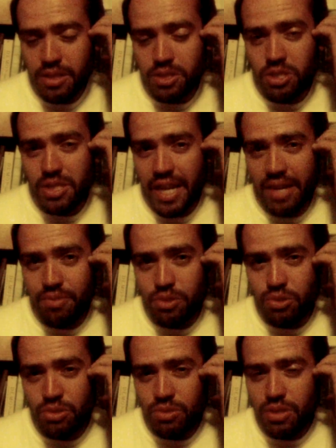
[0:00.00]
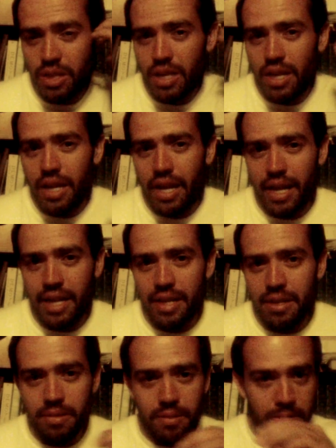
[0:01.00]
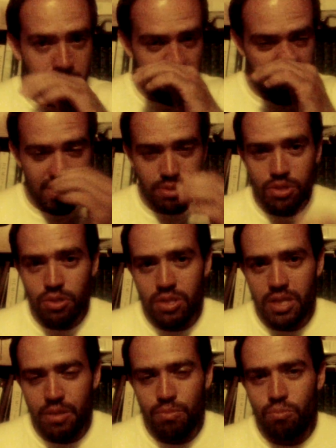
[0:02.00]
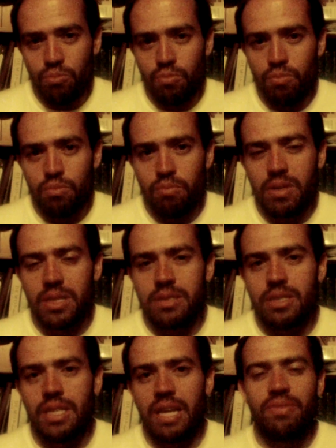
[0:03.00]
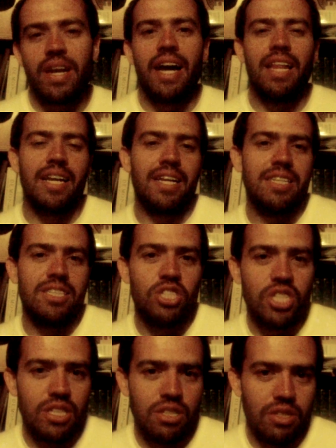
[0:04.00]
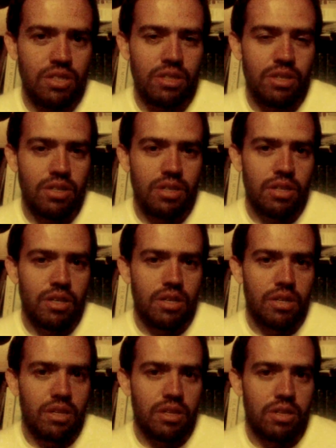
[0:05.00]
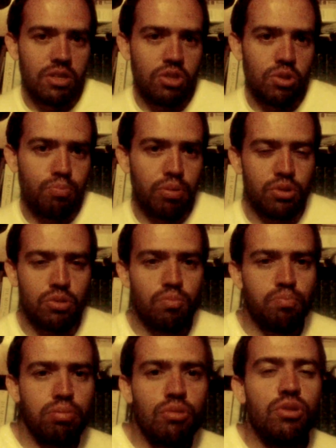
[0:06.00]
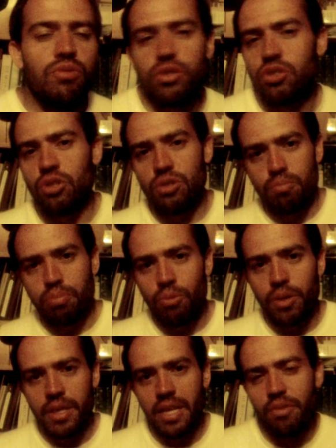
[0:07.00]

It's just half the truth. And that's usually means they've got like an agenda to prove a certain point.